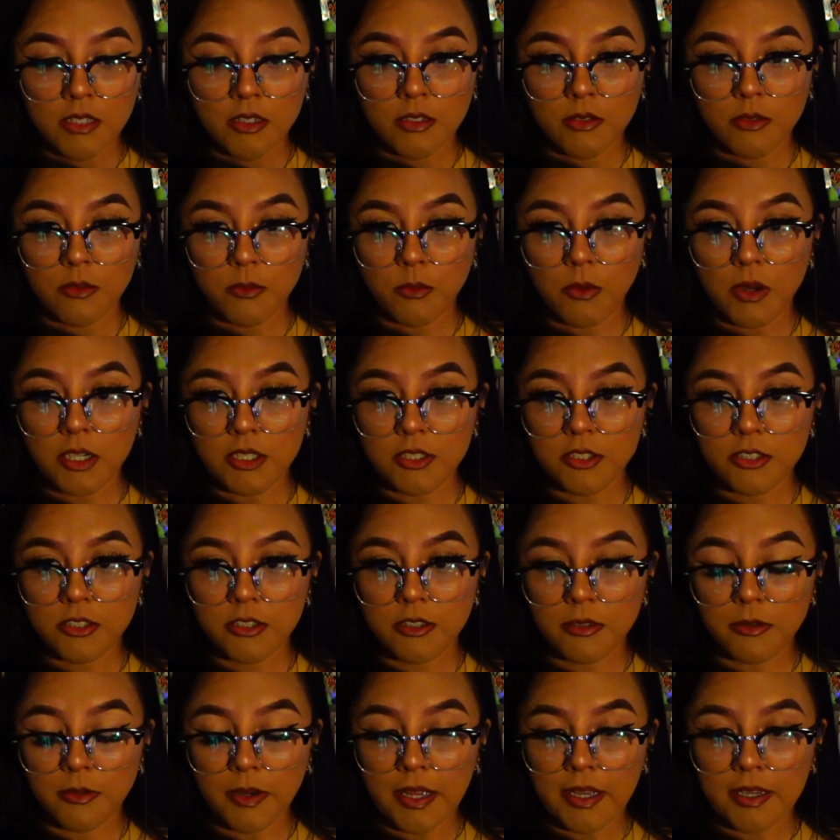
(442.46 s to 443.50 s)

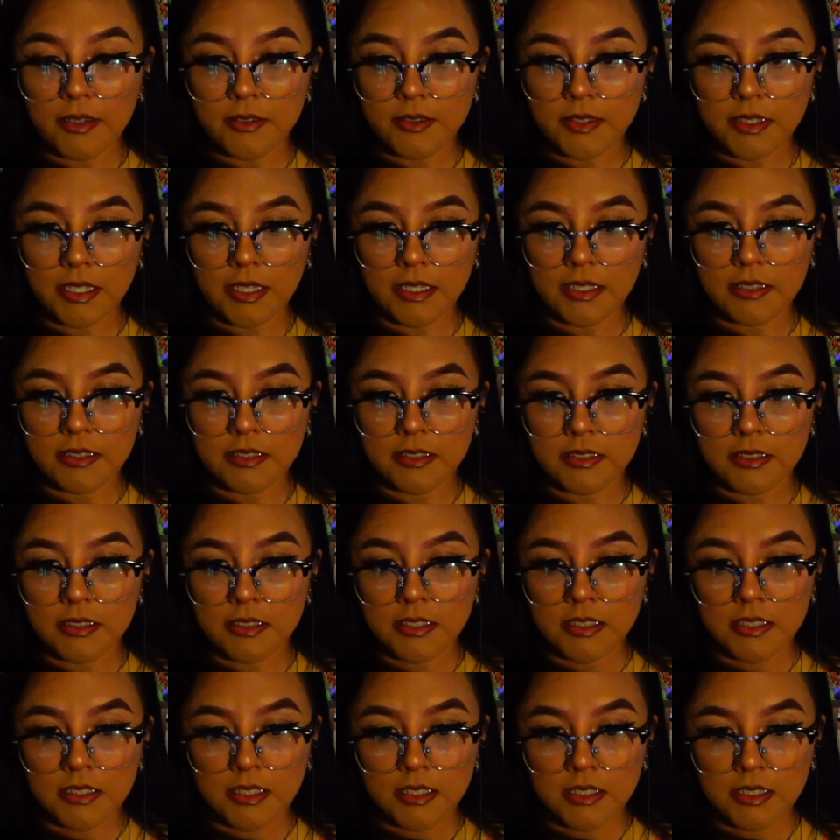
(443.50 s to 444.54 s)
wander around and
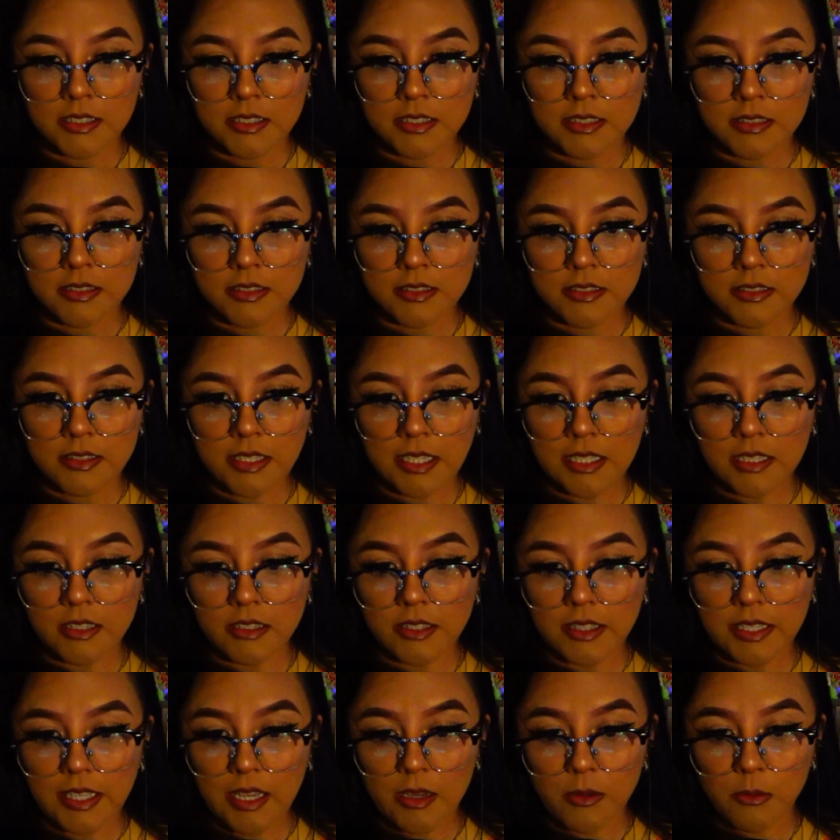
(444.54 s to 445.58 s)
take a
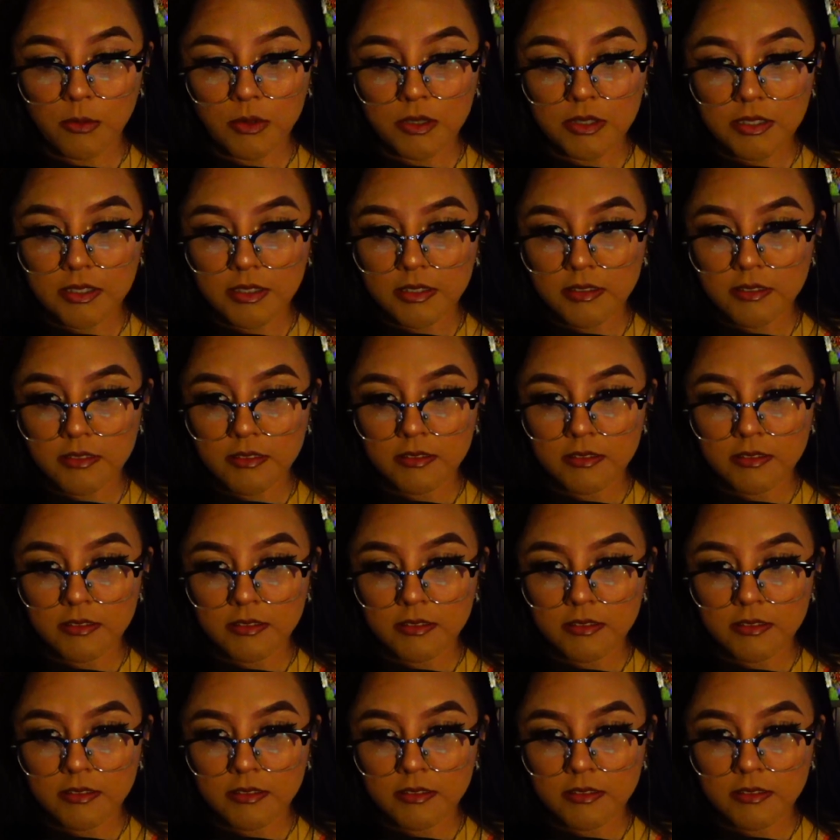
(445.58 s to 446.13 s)
look at what